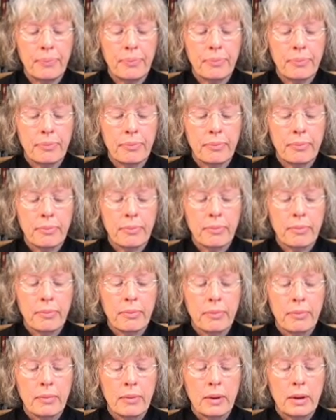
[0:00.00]

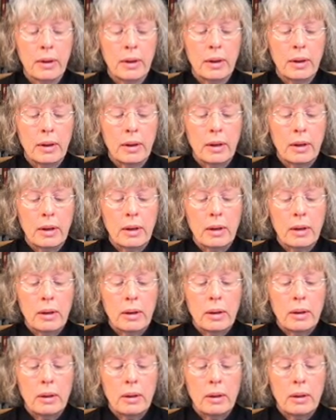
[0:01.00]
Nothing is said.